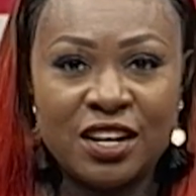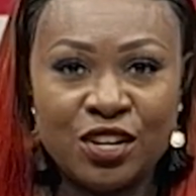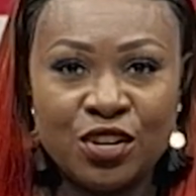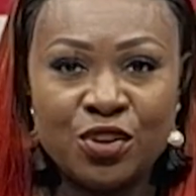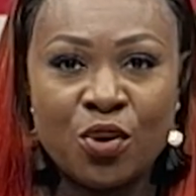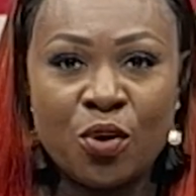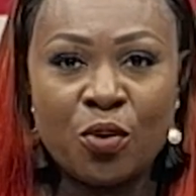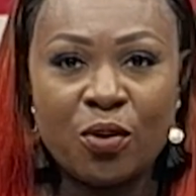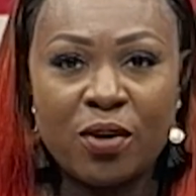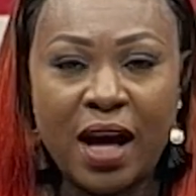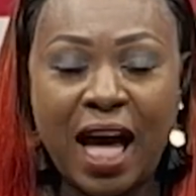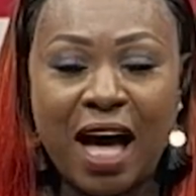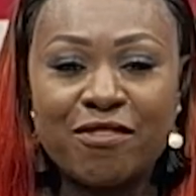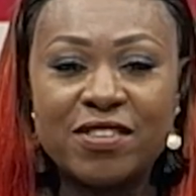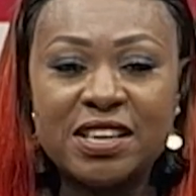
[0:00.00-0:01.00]
you know,
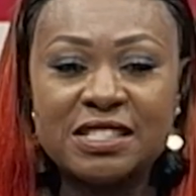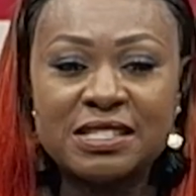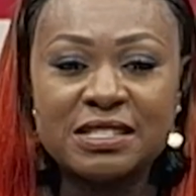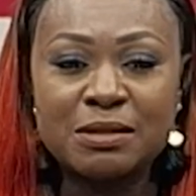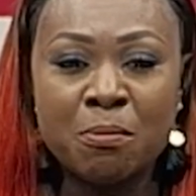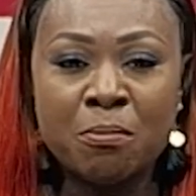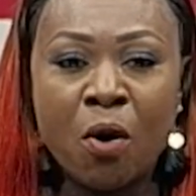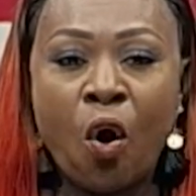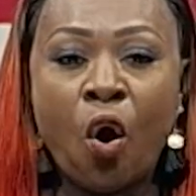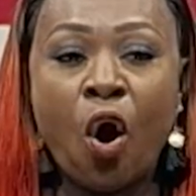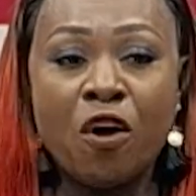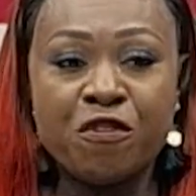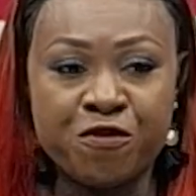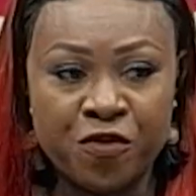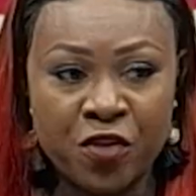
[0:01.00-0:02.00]
have it more
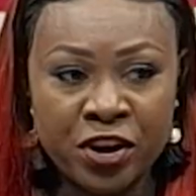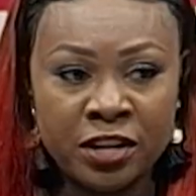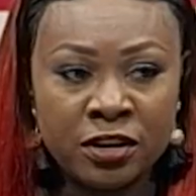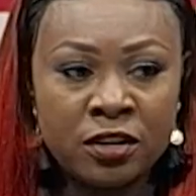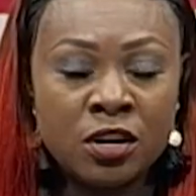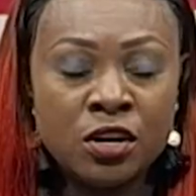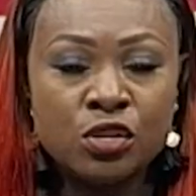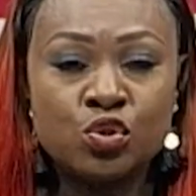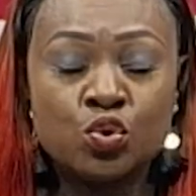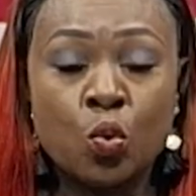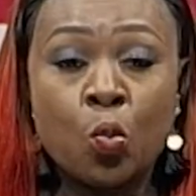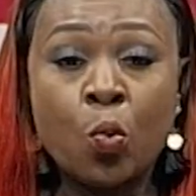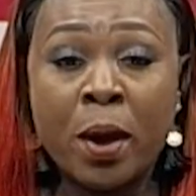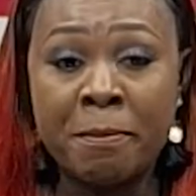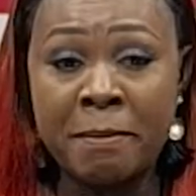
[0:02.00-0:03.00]
often to
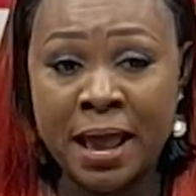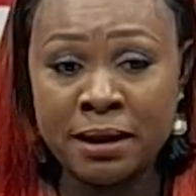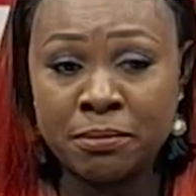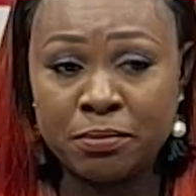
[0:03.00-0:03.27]
women,